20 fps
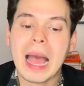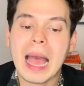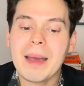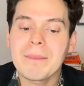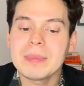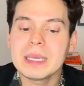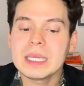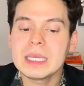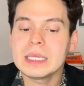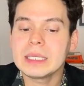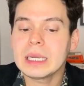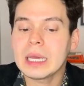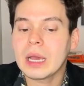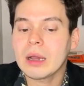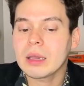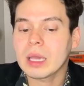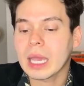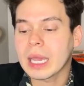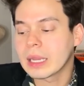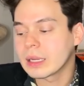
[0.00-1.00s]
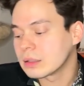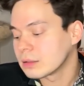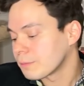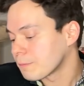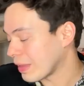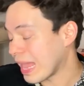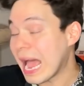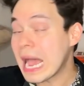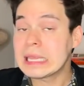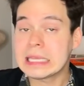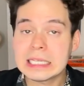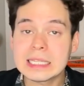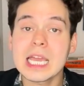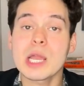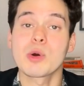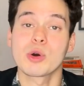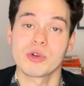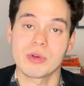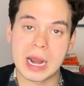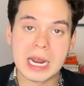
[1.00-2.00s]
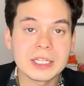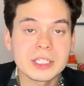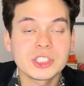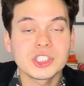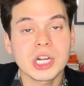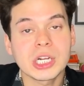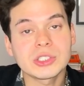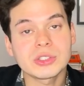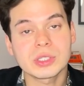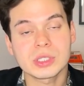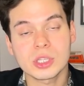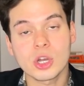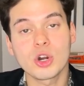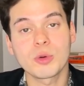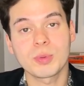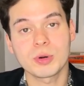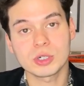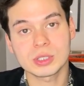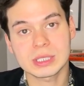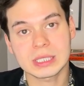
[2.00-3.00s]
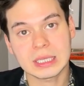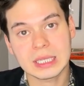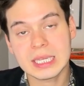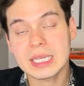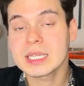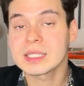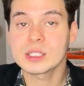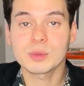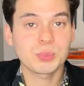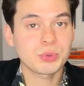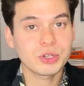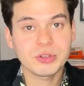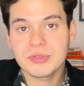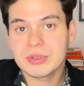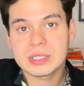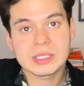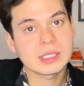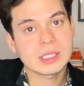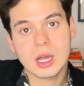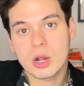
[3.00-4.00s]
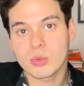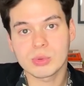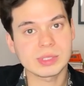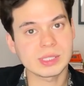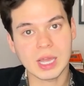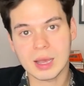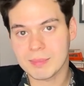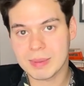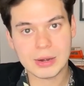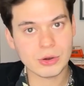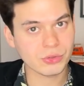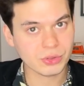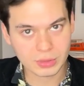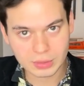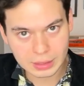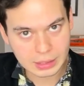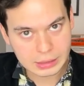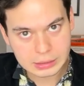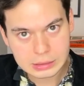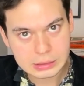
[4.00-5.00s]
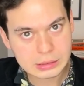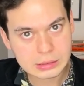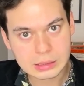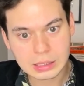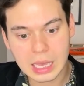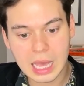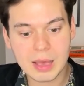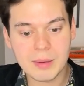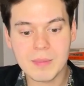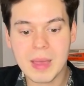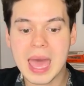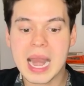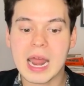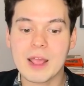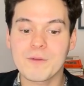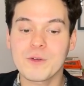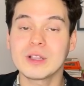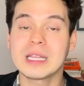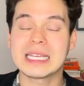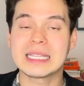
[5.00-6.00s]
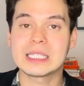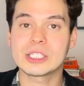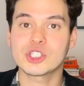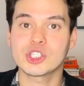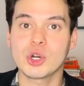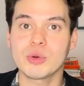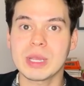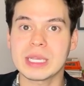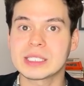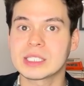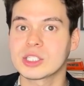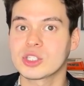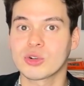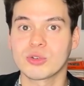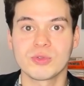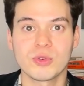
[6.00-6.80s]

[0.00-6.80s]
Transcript: I mean, okay, I think they were right to change the song personally because the previous song was not better than this. Um, and I feel like this showcases her